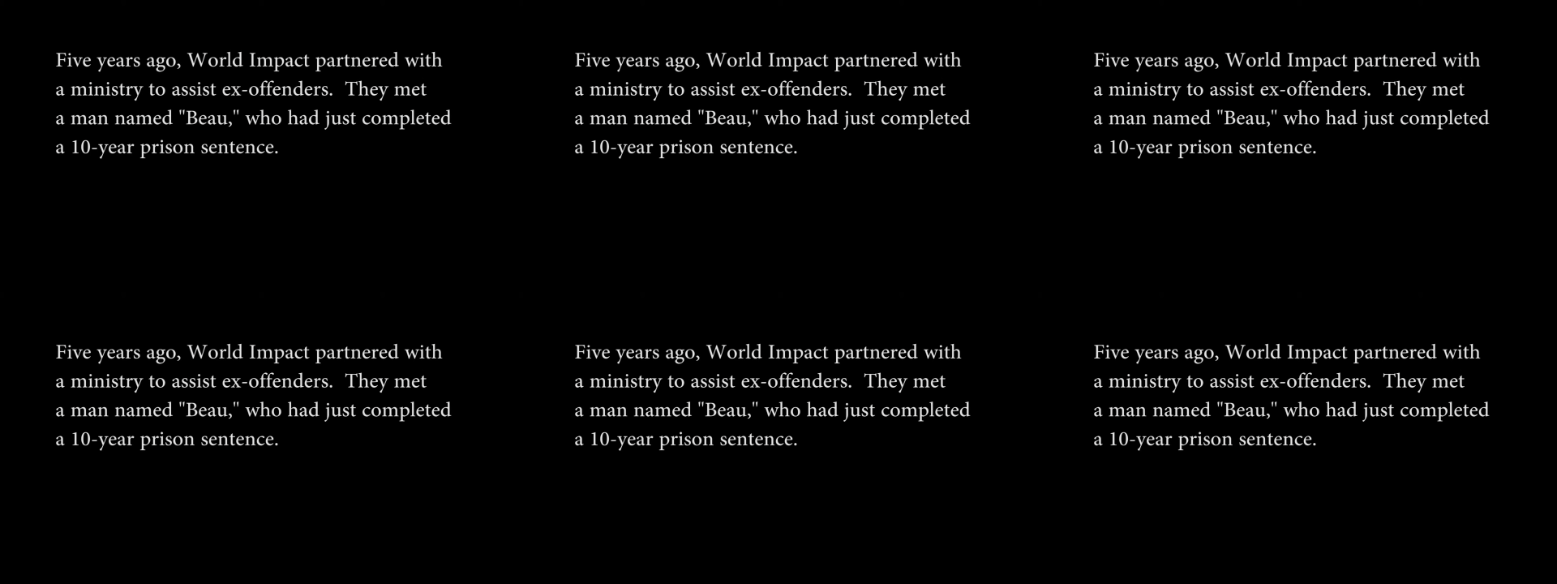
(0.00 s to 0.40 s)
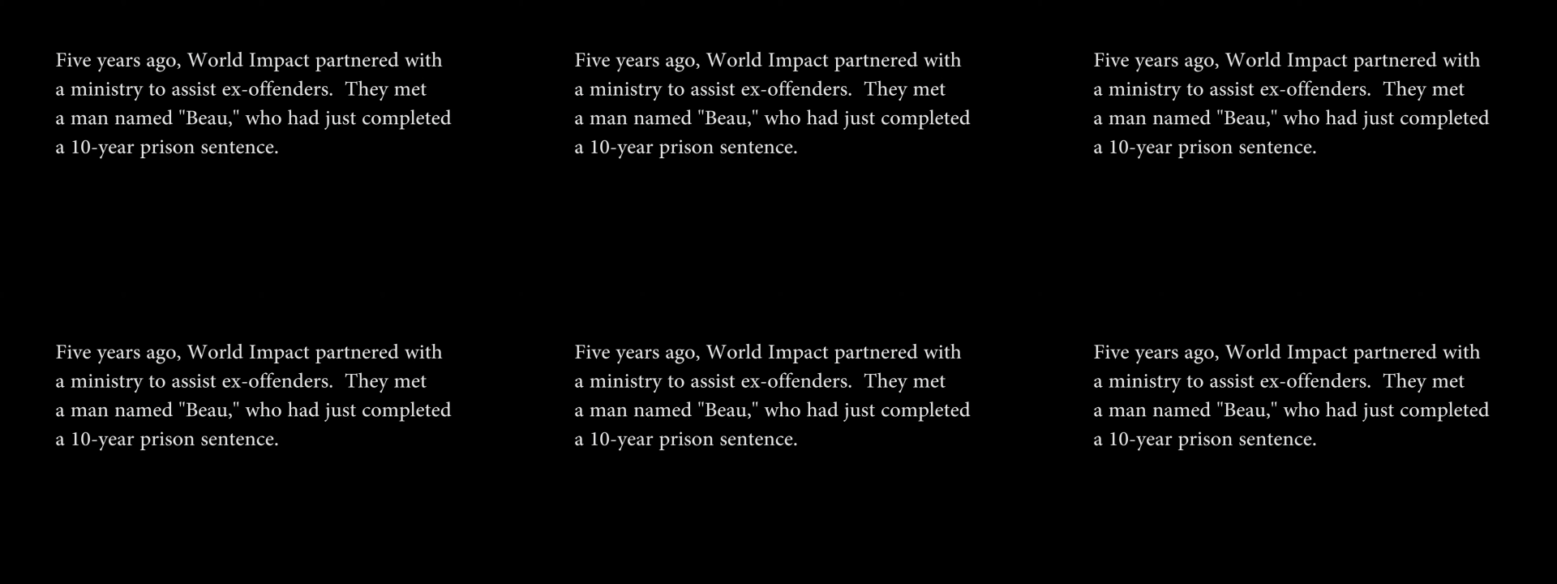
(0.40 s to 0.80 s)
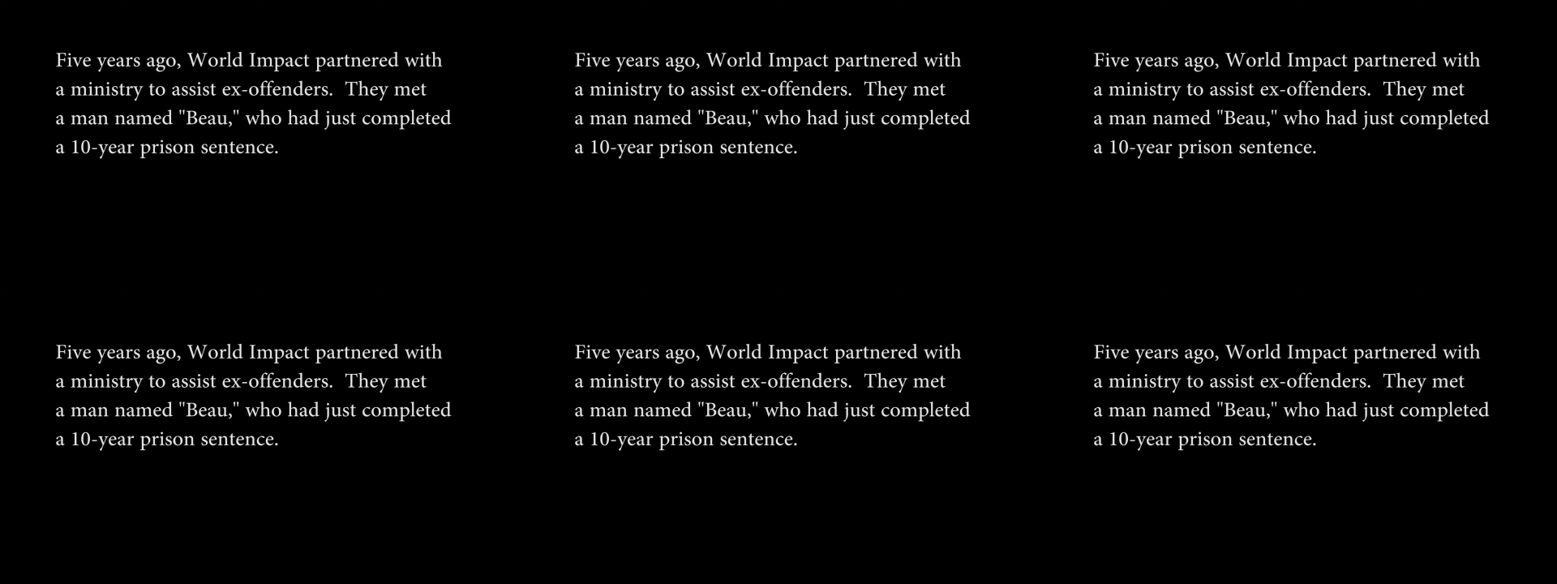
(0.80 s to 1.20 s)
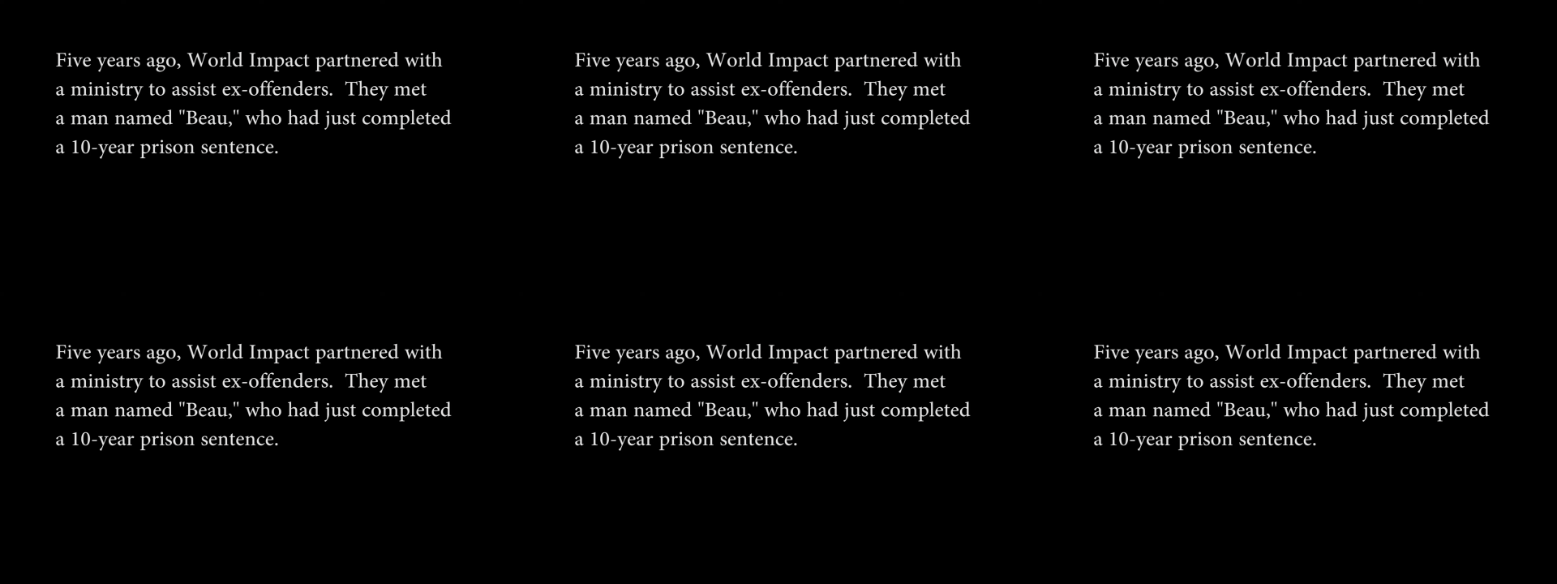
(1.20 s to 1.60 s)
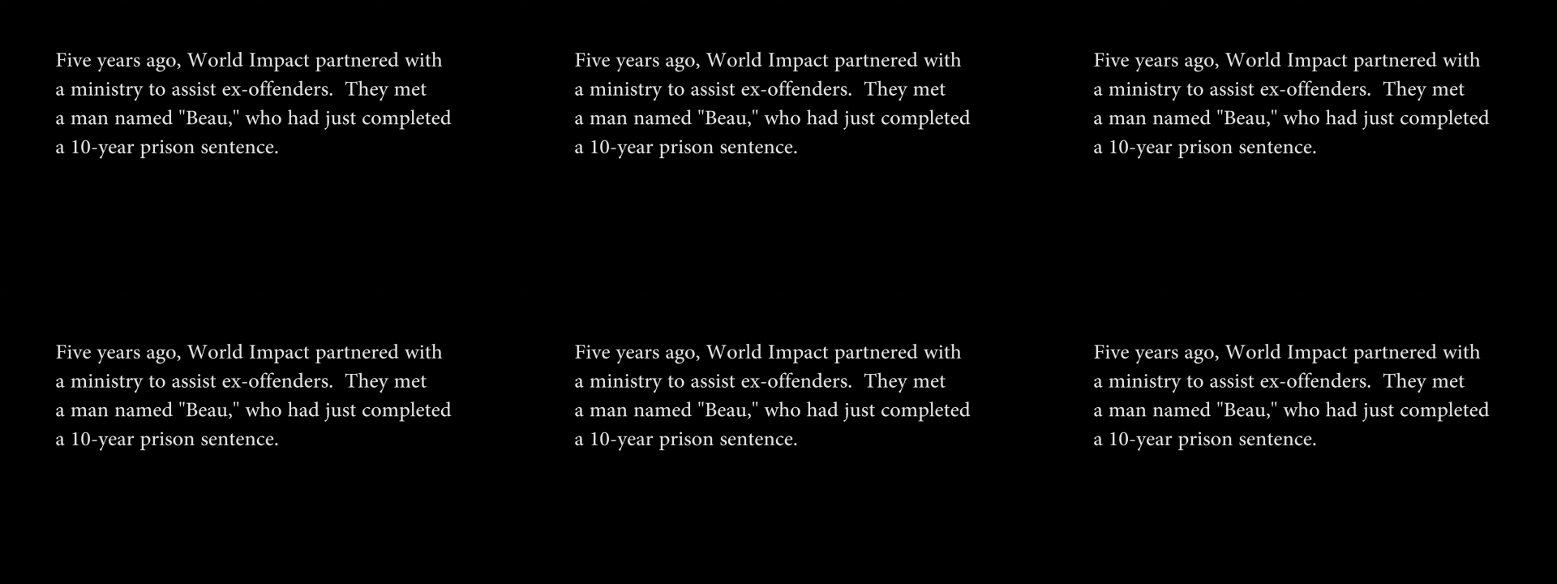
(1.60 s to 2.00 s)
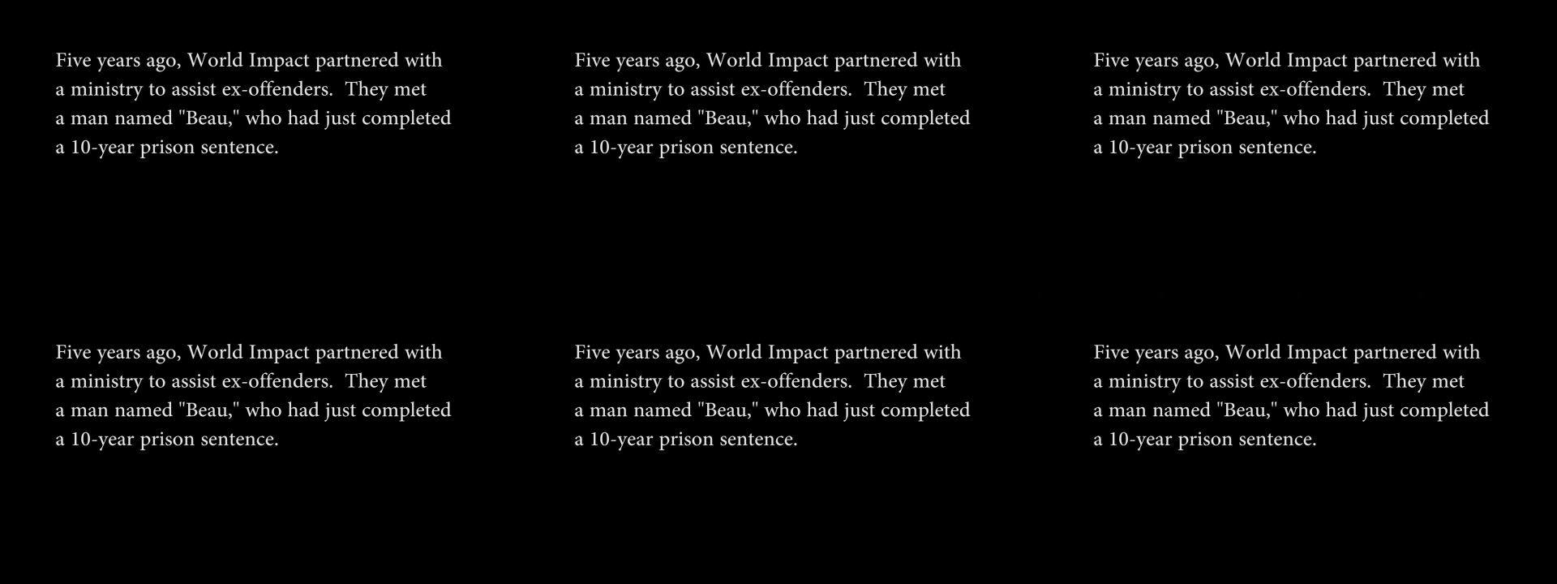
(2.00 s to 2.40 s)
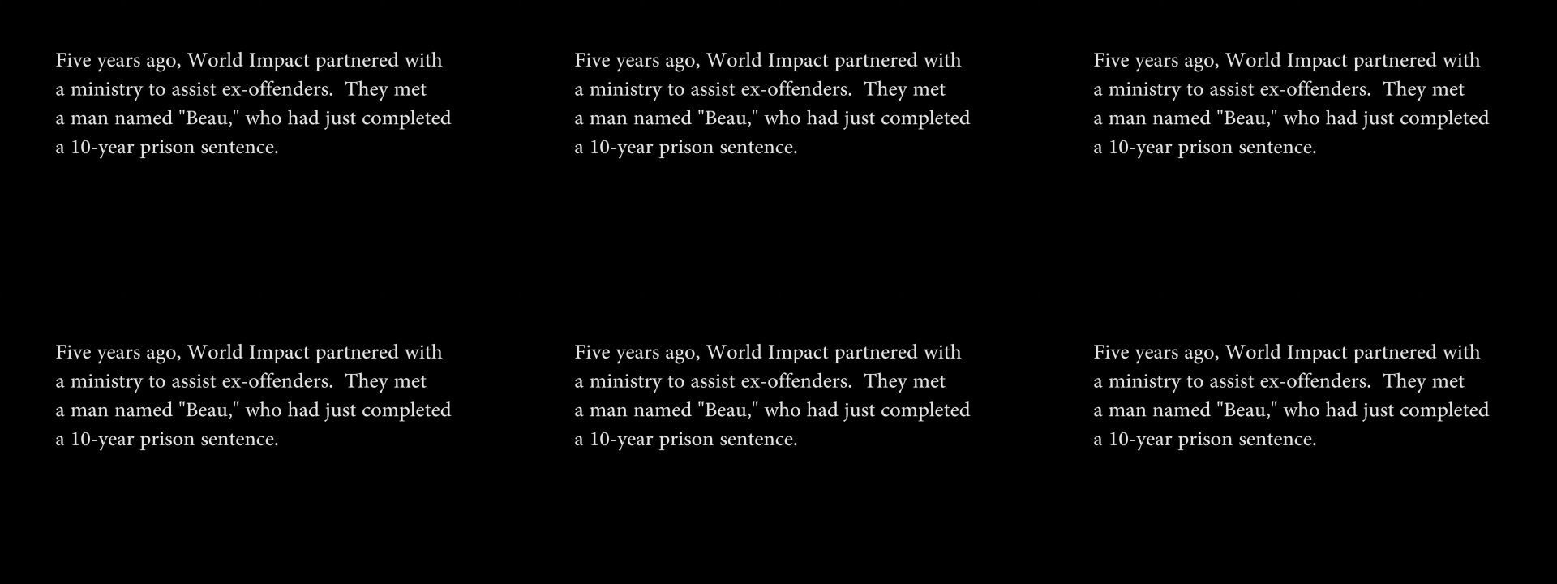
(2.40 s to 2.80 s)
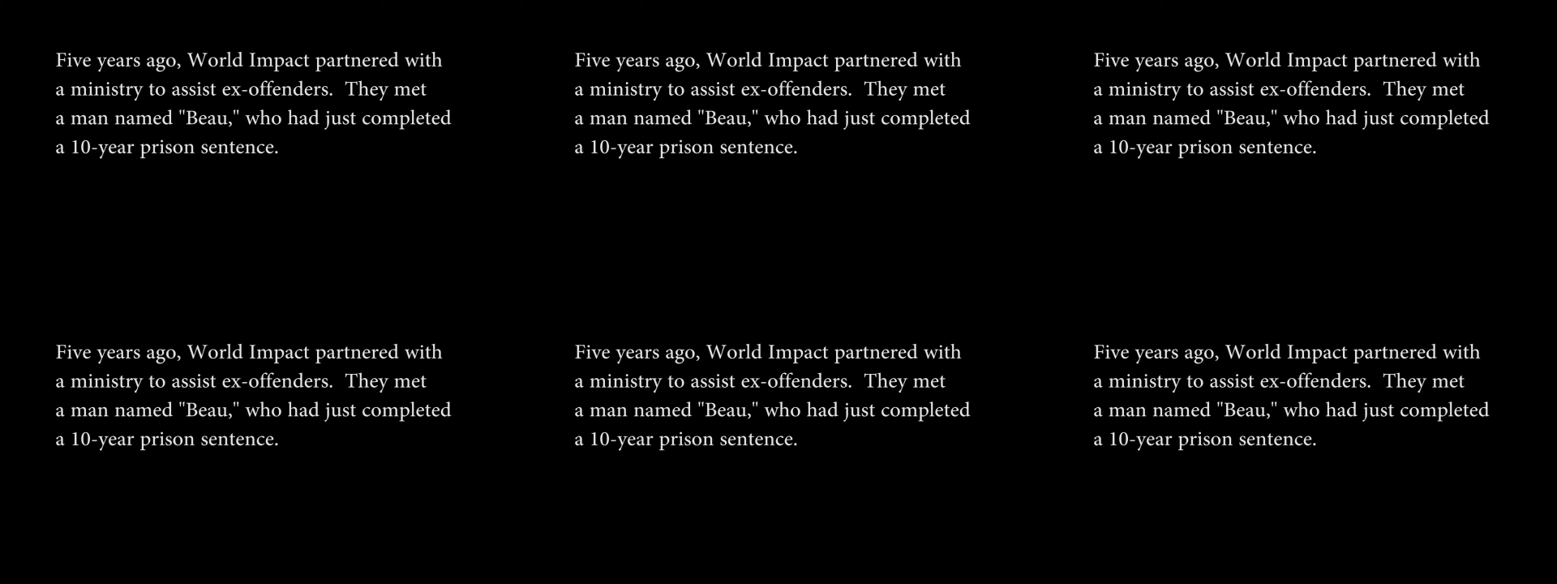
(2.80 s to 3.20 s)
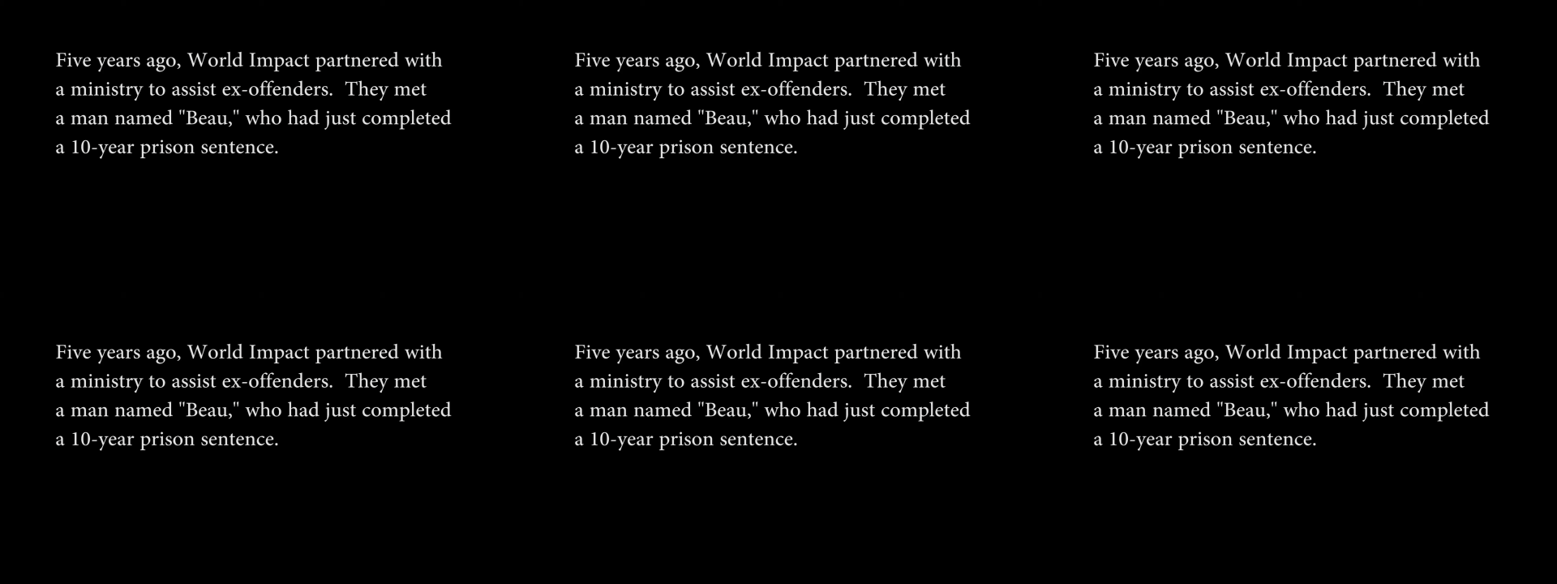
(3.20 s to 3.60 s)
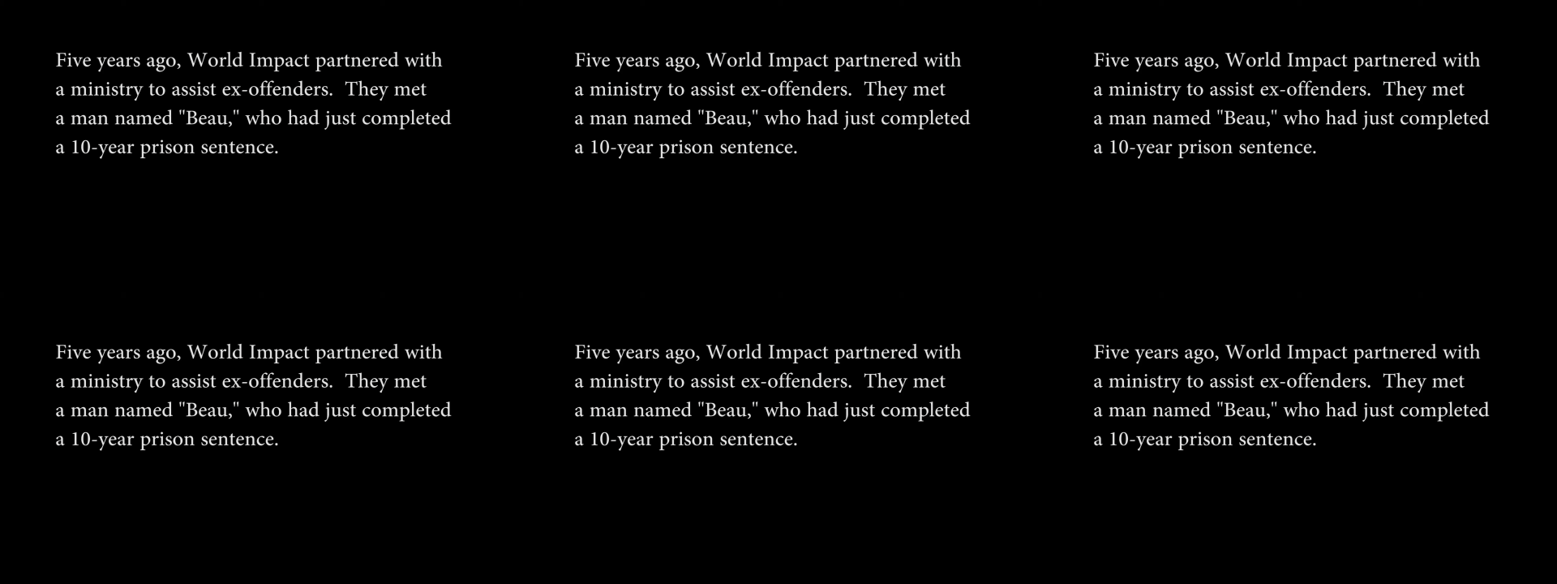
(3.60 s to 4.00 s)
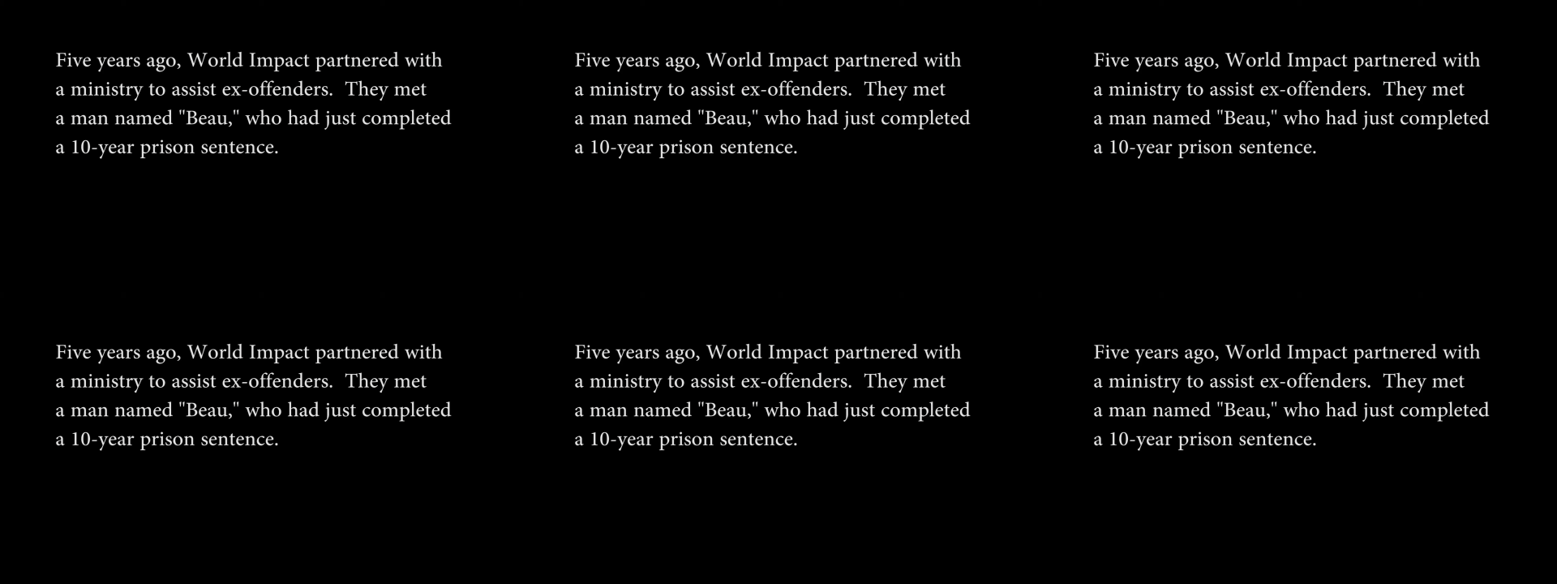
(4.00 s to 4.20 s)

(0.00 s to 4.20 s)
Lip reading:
Nobody's mouth can be seen.